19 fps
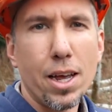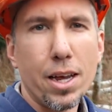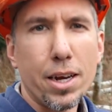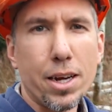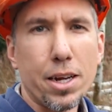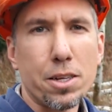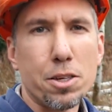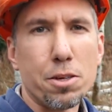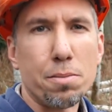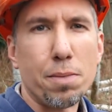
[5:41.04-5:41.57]

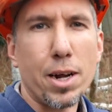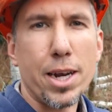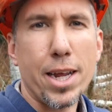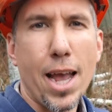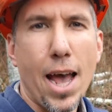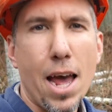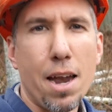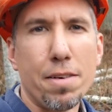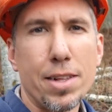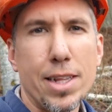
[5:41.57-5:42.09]
get some money
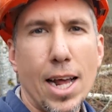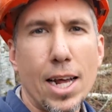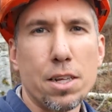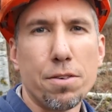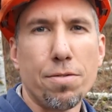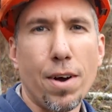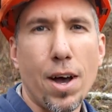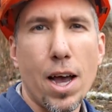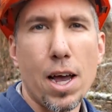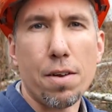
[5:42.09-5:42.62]
out of it, that's
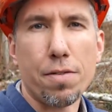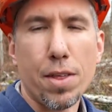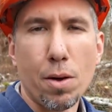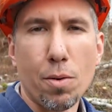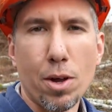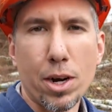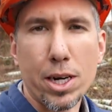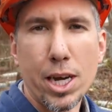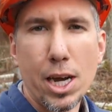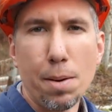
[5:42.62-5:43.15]
fine. If they
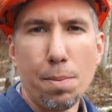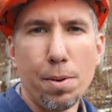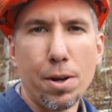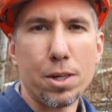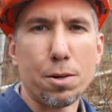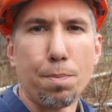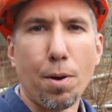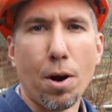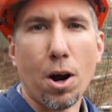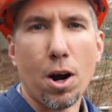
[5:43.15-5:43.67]
want to keep it as
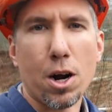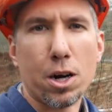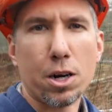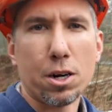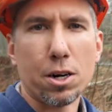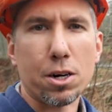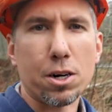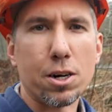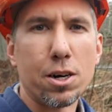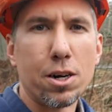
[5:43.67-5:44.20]
a park
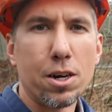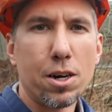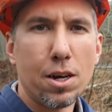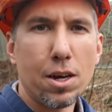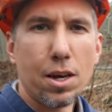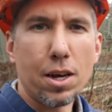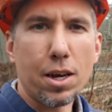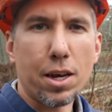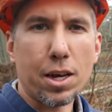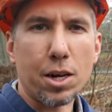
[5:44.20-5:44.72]
or,
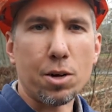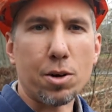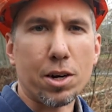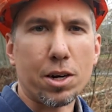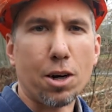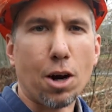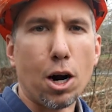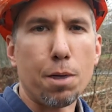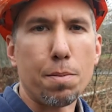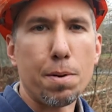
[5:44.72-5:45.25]
you know, a
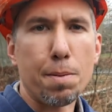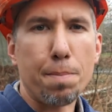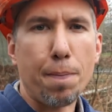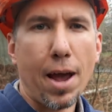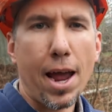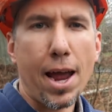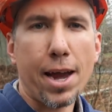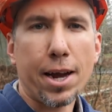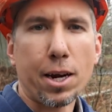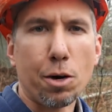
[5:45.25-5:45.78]
carbon
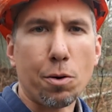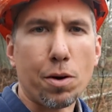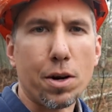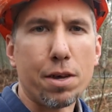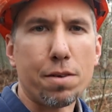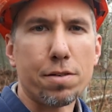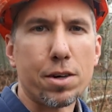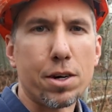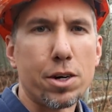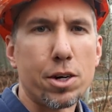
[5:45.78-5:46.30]
bank or
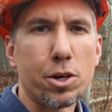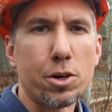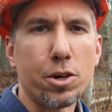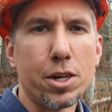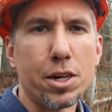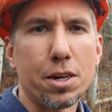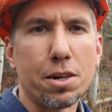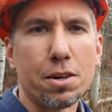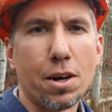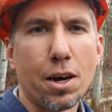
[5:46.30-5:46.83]
whatever they're doing
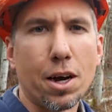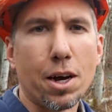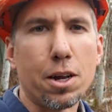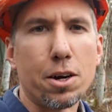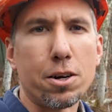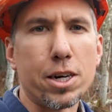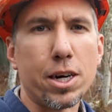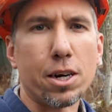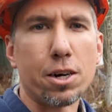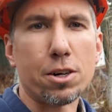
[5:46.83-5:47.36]
in a
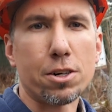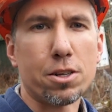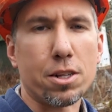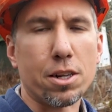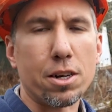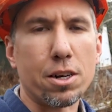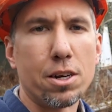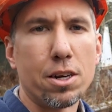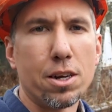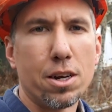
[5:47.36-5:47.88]
hundred years,
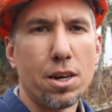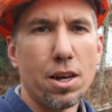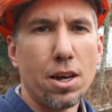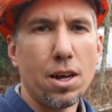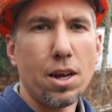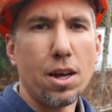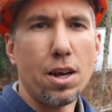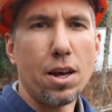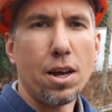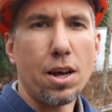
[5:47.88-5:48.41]
then
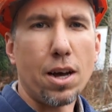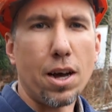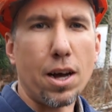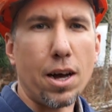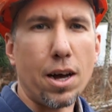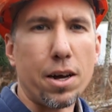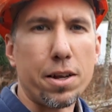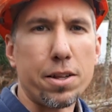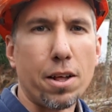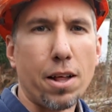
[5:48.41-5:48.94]

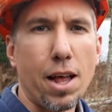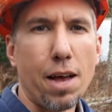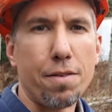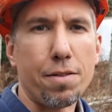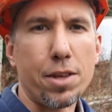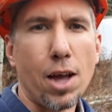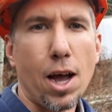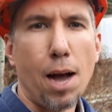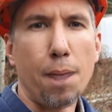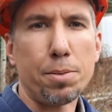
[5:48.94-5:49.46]
uh, they'll have
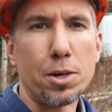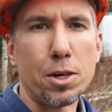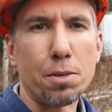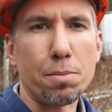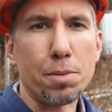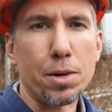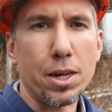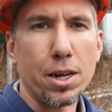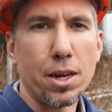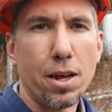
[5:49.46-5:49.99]
the option.
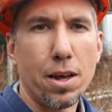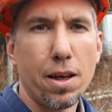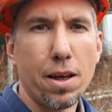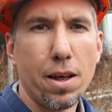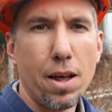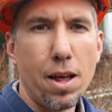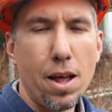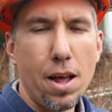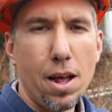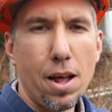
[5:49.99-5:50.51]
But
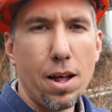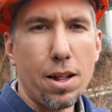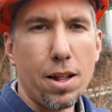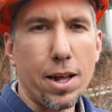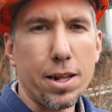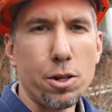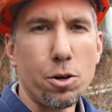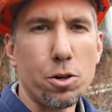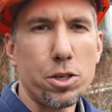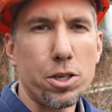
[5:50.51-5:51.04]

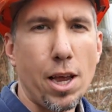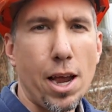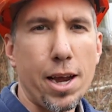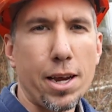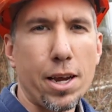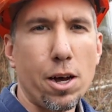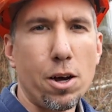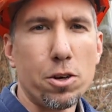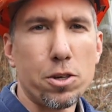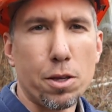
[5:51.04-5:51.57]
like the old saying
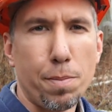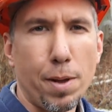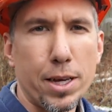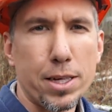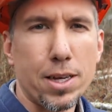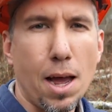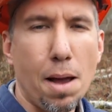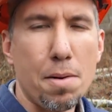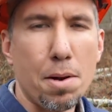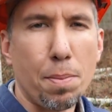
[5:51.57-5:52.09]
goes, the
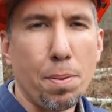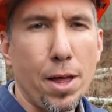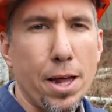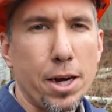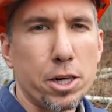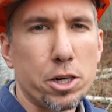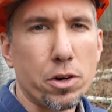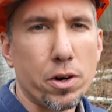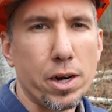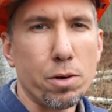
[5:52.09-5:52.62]
best time to plant a
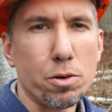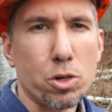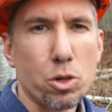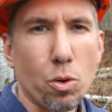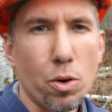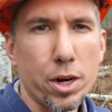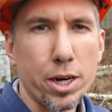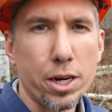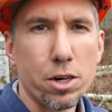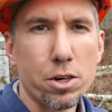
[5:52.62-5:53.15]
tree was
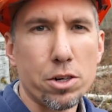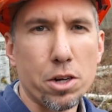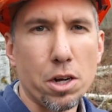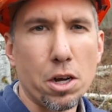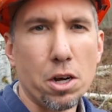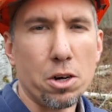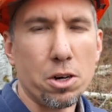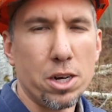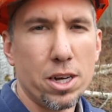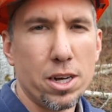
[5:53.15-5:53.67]
twenty years
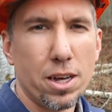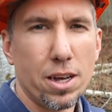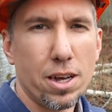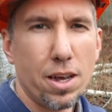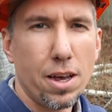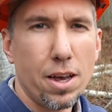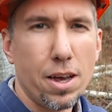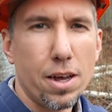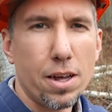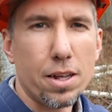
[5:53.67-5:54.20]
ago.
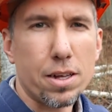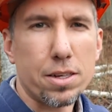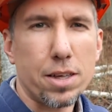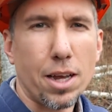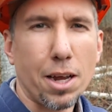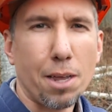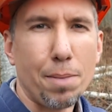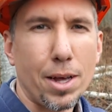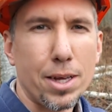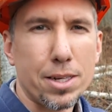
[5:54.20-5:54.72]
The
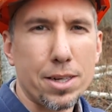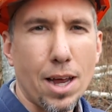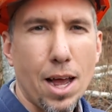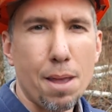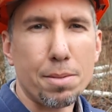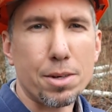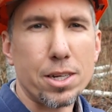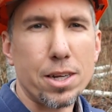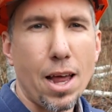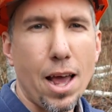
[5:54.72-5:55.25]
second best
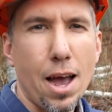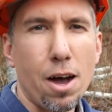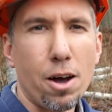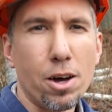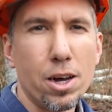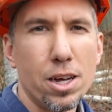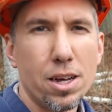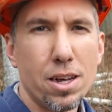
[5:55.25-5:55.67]
time is now.